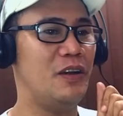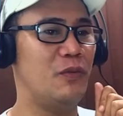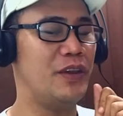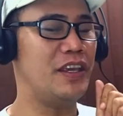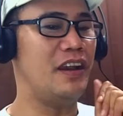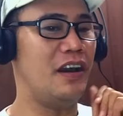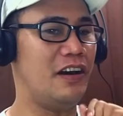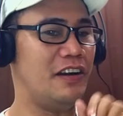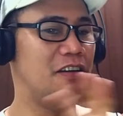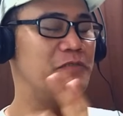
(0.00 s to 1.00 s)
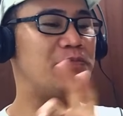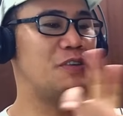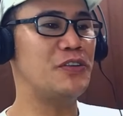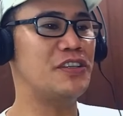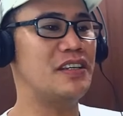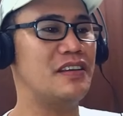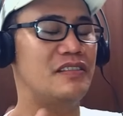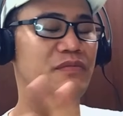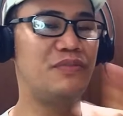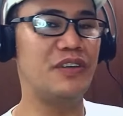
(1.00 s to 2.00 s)
we are approaching
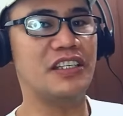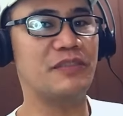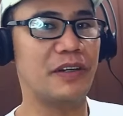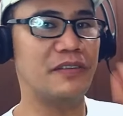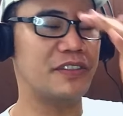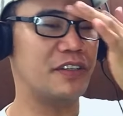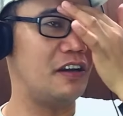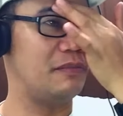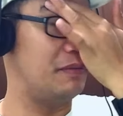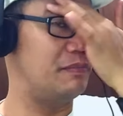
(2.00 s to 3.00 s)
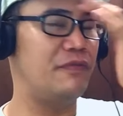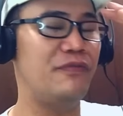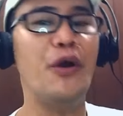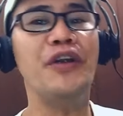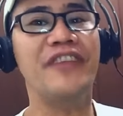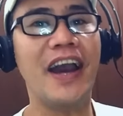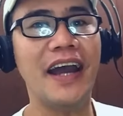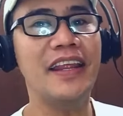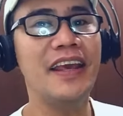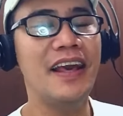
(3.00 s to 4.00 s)
the bridge part of the song, but before
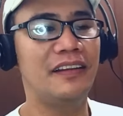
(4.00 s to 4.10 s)
that,